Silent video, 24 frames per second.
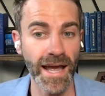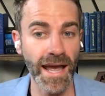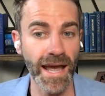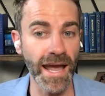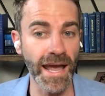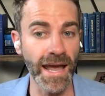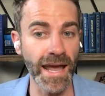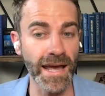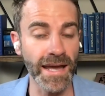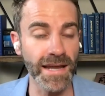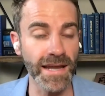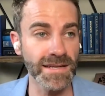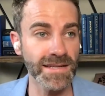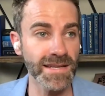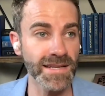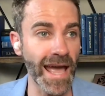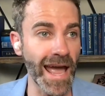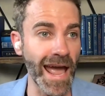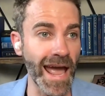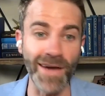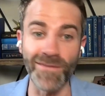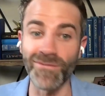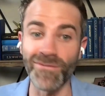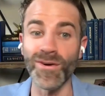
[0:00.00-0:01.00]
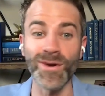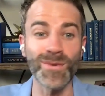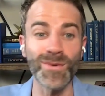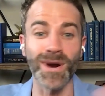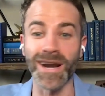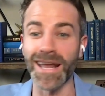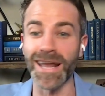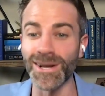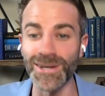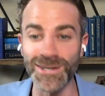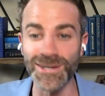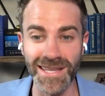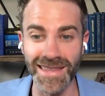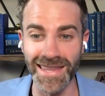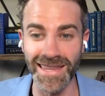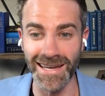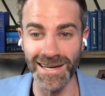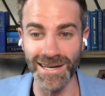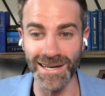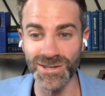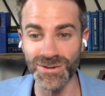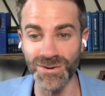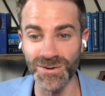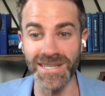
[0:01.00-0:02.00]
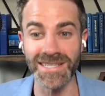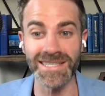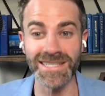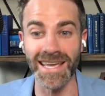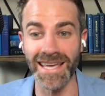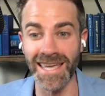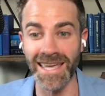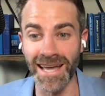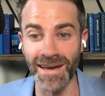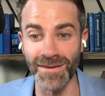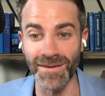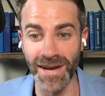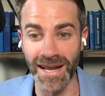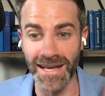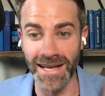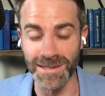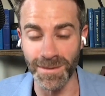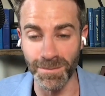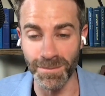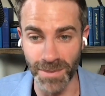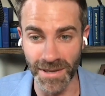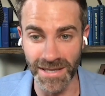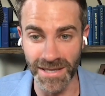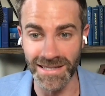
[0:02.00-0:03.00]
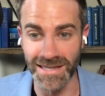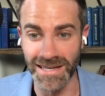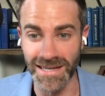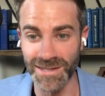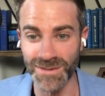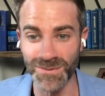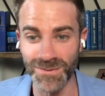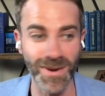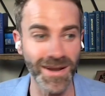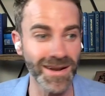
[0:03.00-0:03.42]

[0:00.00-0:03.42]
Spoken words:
And everyone else in the industry is thinking of it as a business.